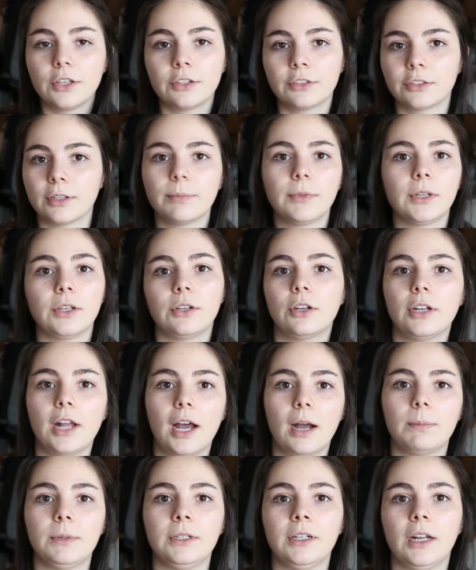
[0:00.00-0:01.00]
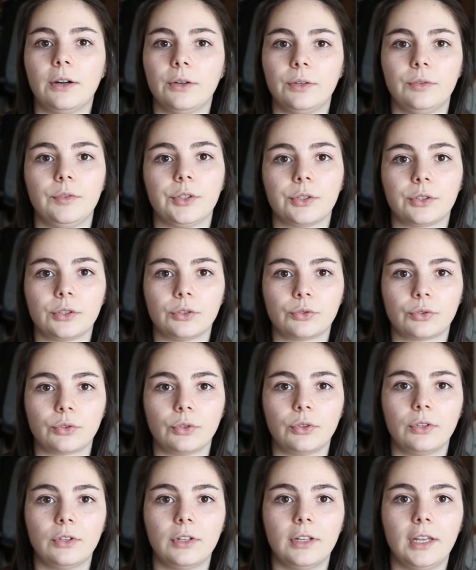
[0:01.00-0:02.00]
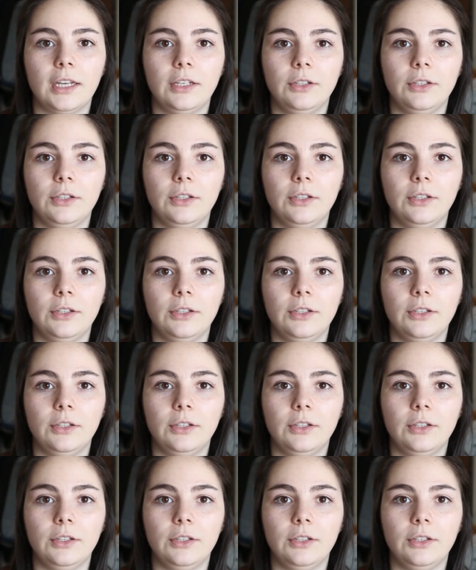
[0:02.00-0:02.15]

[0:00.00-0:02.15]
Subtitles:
something could happen out of your control,